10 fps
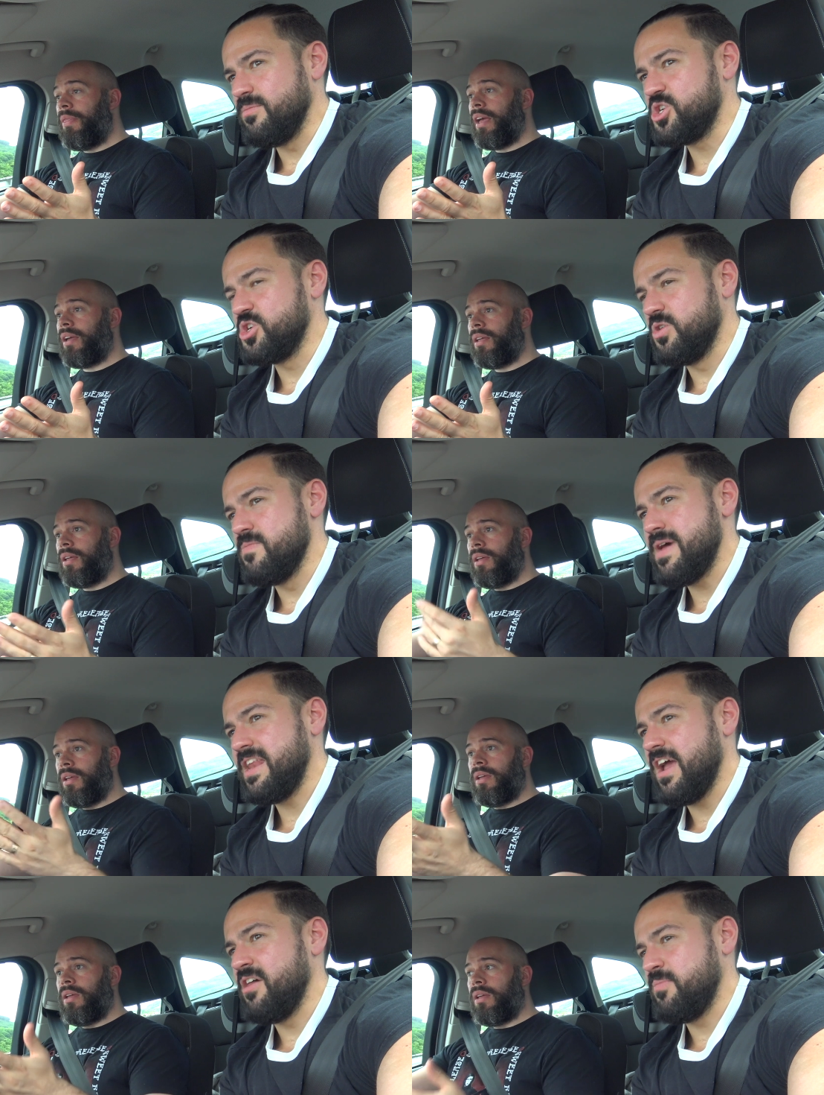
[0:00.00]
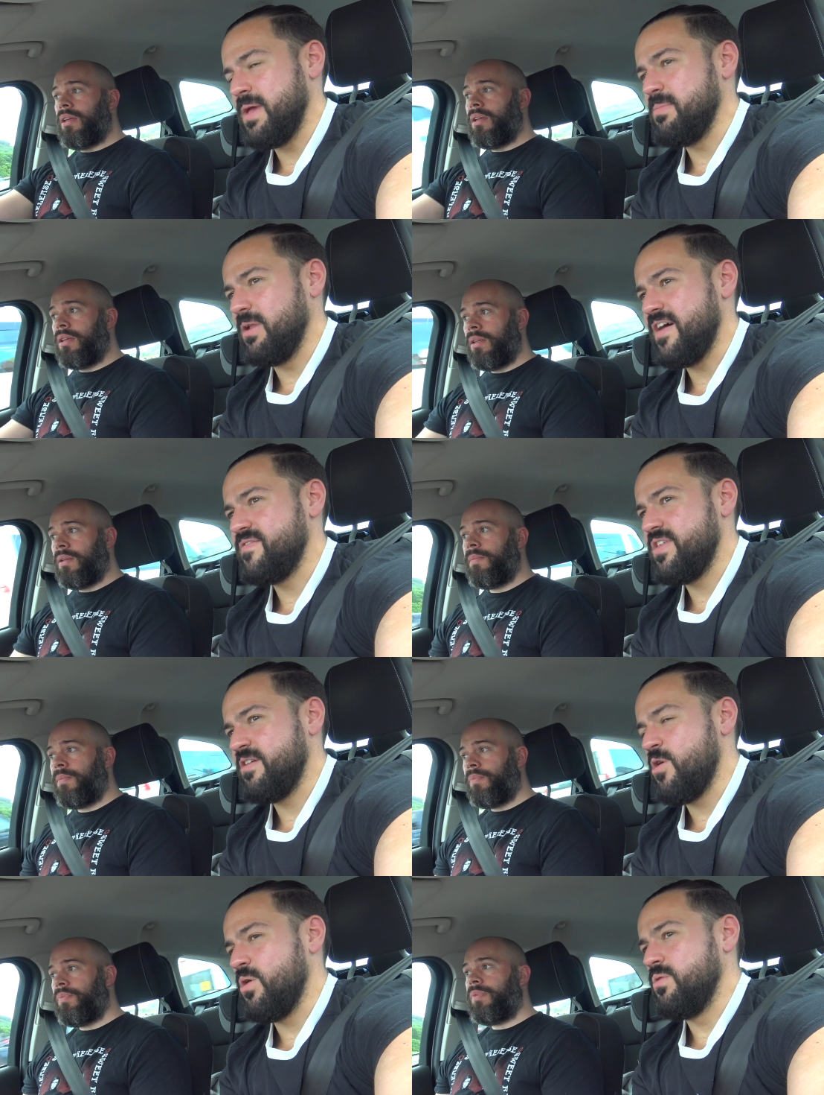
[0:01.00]
Speaker 1: they...
Speaker 2: sure many other people have
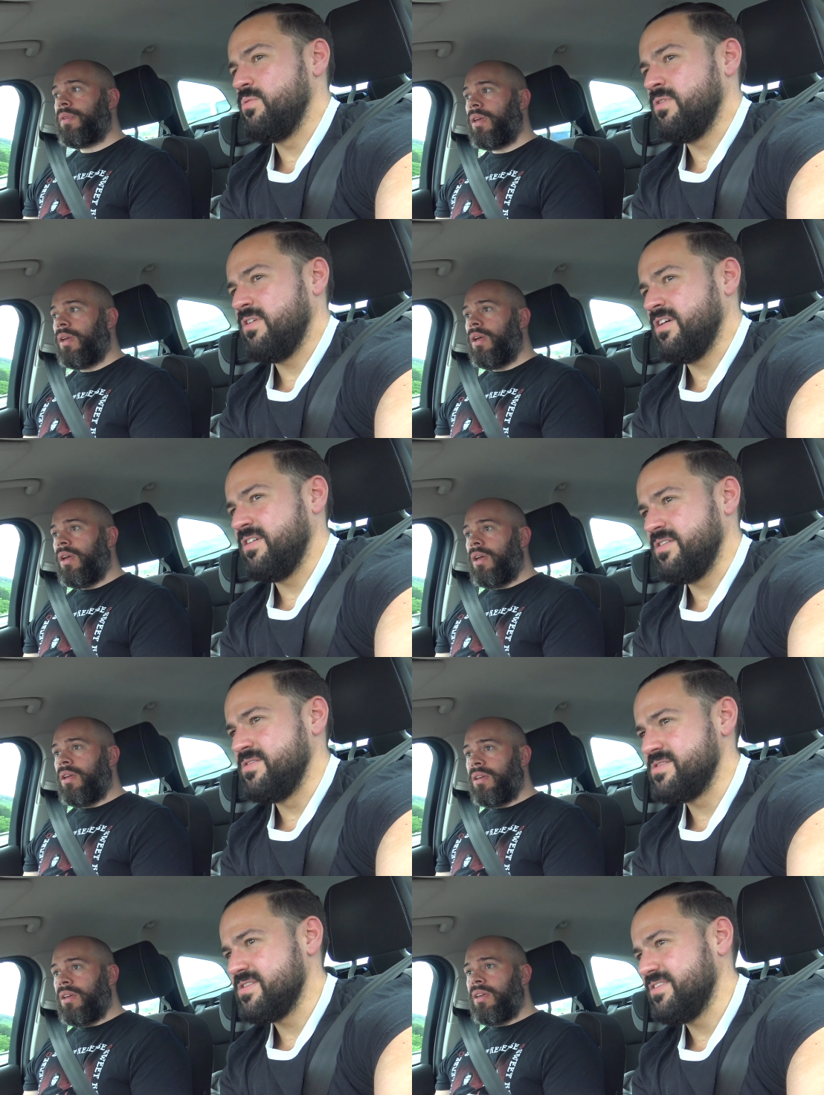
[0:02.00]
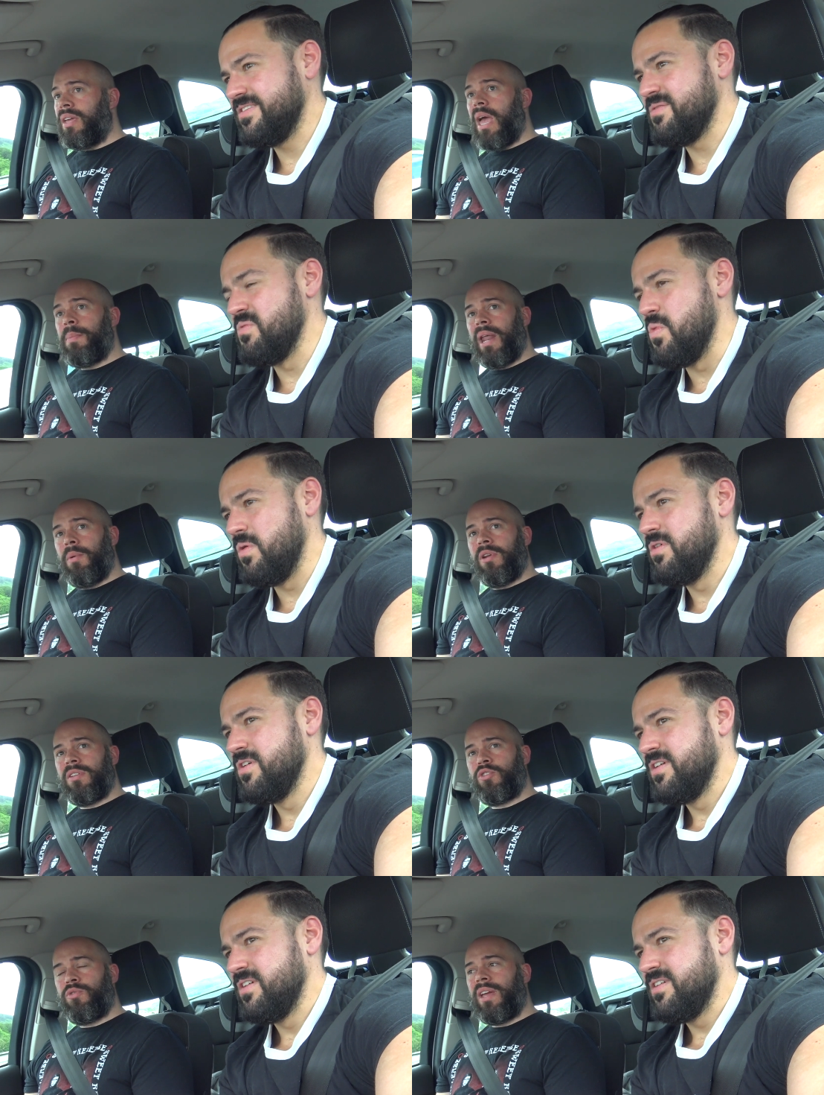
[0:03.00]
their own, and
Speaker 1: yeah, but I
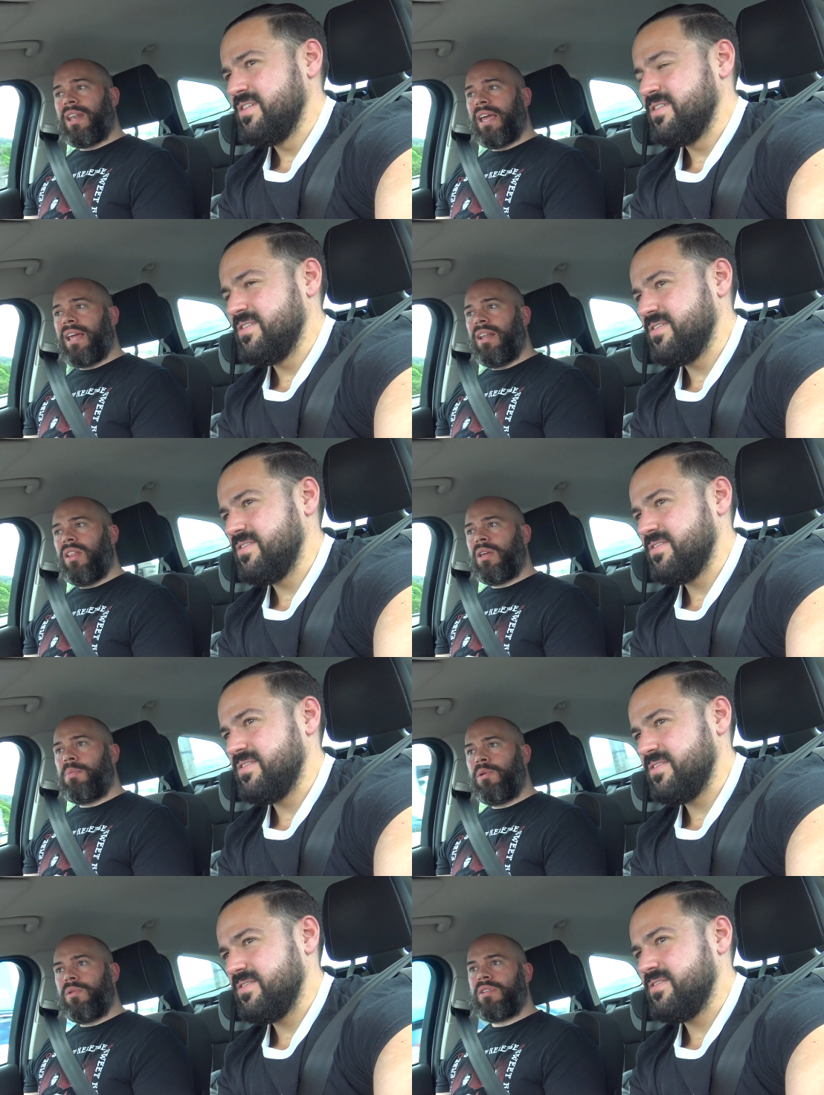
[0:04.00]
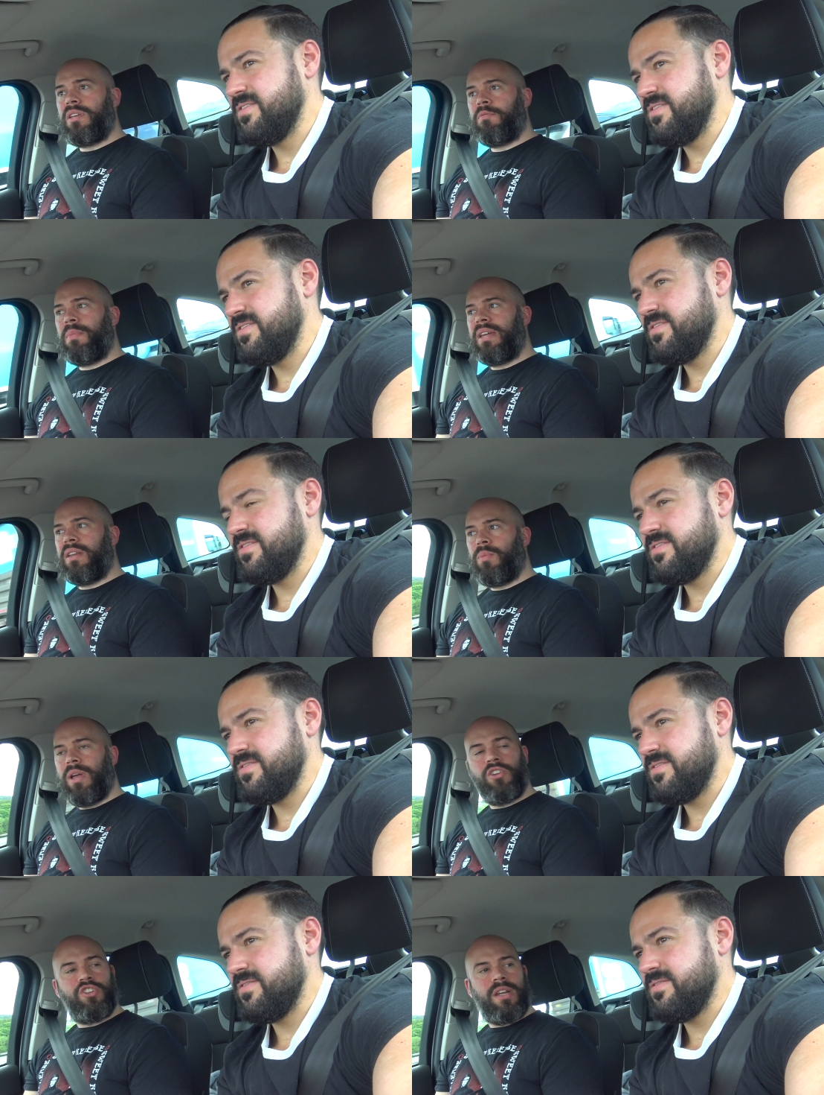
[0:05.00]
want to create like a little community of made in
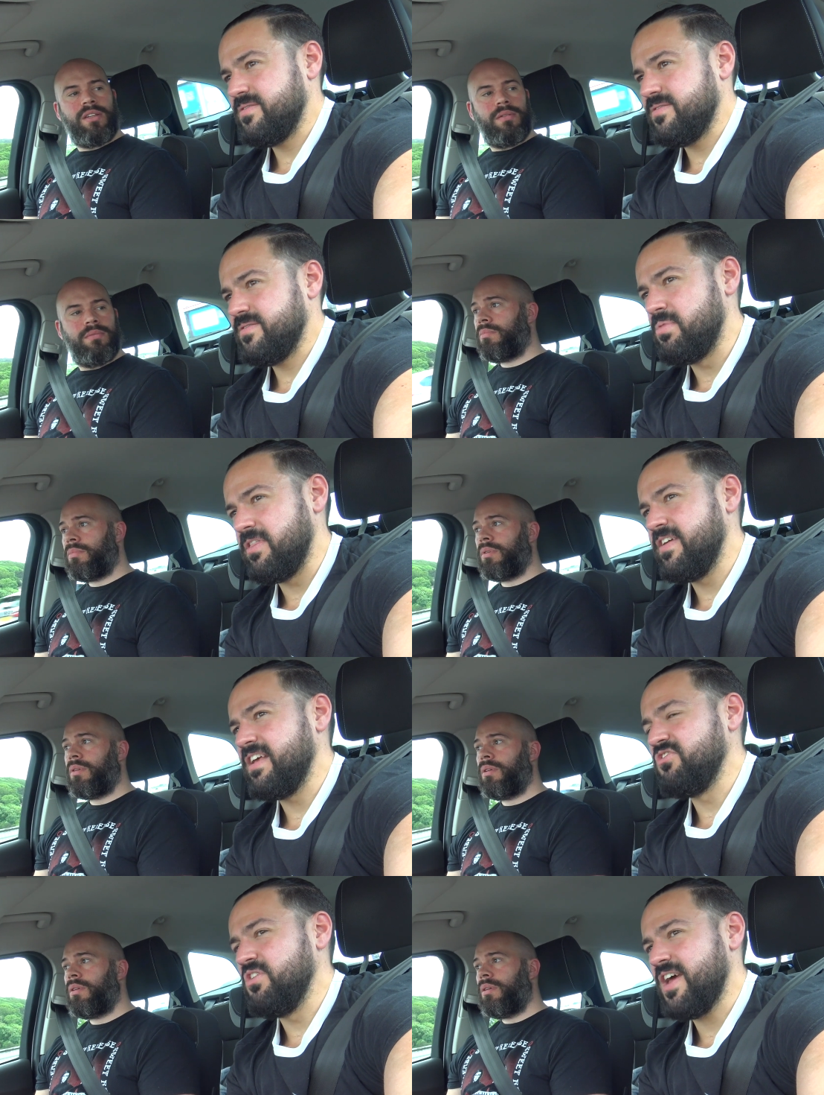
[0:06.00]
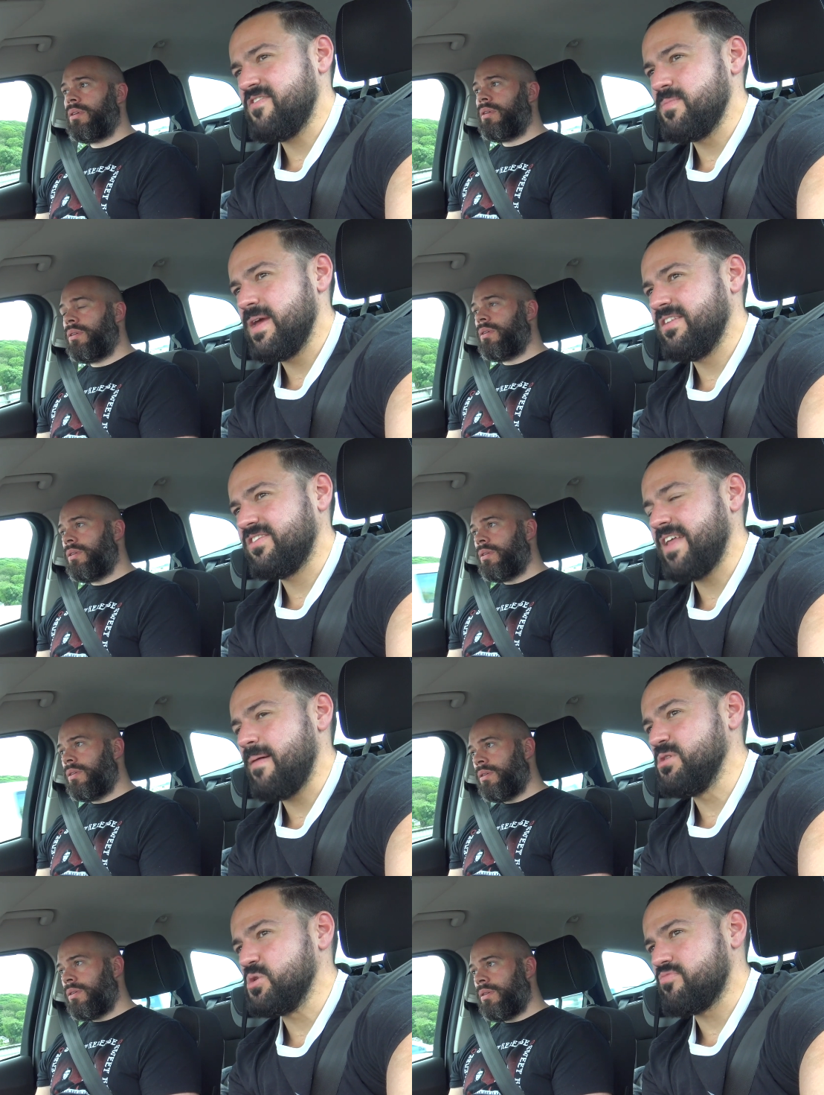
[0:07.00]
Wales shit.
Speaker 2: But the thing is, you'd have to be an
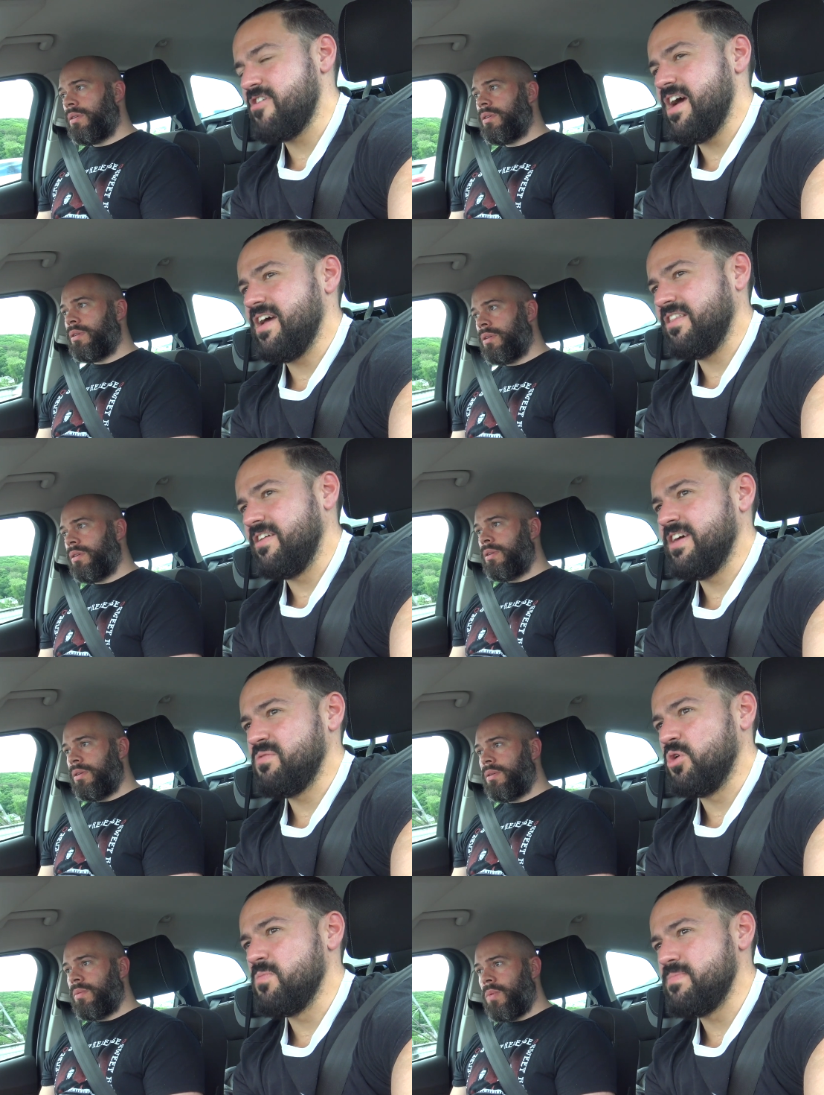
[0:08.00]
established brand, like they'd want to